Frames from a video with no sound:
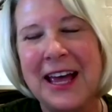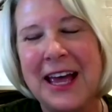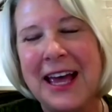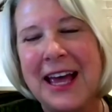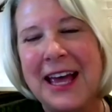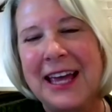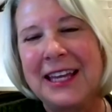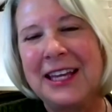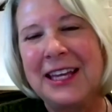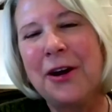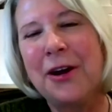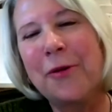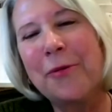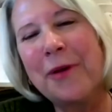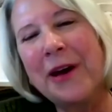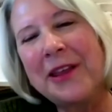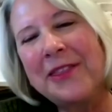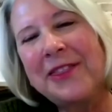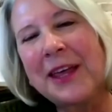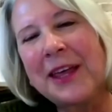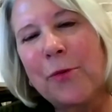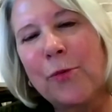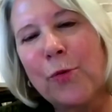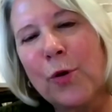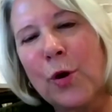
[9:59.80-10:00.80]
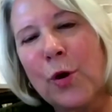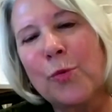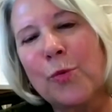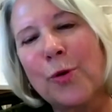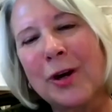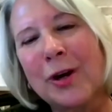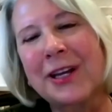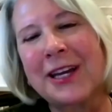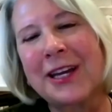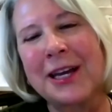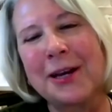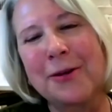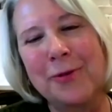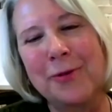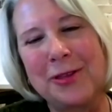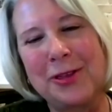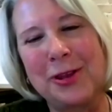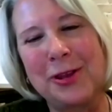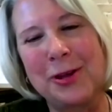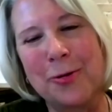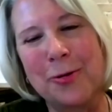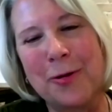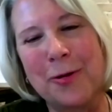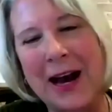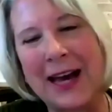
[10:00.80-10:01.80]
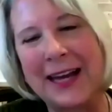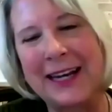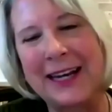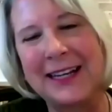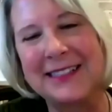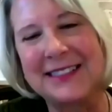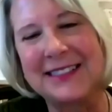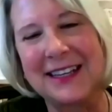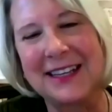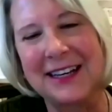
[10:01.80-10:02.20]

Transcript: You know, one thing we're working with you on is